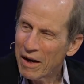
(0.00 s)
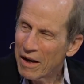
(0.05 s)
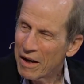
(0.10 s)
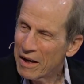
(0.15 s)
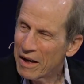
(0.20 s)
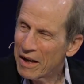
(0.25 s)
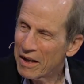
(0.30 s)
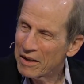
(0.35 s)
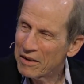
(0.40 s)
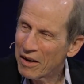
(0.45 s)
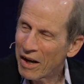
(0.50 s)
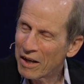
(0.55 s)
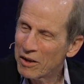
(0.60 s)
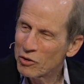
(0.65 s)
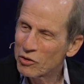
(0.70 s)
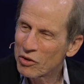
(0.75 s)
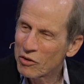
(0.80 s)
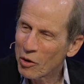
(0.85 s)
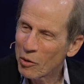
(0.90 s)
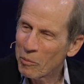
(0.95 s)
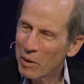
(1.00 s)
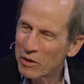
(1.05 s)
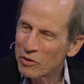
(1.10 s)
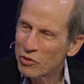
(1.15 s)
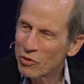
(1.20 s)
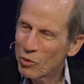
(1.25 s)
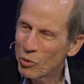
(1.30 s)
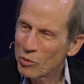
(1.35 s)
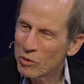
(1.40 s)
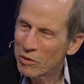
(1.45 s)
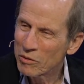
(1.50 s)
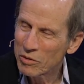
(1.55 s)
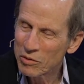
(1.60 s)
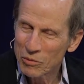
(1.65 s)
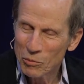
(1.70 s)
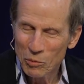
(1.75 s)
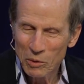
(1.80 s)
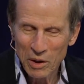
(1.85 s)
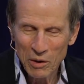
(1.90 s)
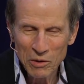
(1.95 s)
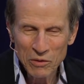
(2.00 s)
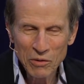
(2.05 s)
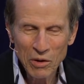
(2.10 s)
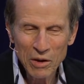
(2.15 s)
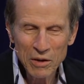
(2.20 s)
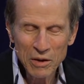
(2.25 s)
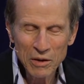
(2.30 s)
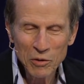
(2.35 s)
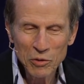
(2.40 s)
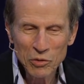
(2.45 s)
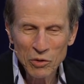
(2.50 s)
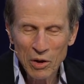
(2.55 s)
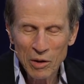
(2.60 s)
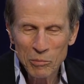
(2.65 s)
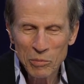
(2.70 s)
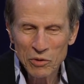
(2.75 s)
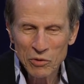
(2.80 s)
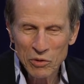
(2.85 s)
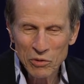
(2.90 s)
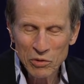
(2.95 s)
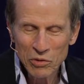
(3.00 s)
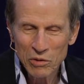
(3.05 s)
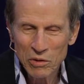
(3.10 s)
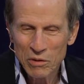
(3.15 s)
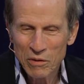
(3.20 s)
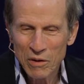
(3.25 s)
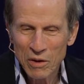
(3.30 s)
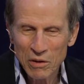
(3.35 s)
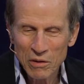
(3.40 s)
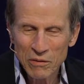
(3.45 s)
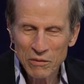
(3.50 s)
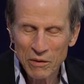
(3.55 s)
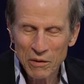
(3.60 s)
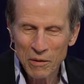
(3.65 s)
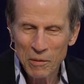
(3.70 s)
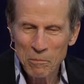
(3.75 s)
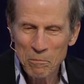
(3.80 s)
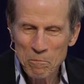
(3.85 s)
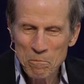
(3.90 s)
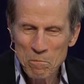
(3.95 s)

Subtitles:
And I used to tell my students when I taught English composition that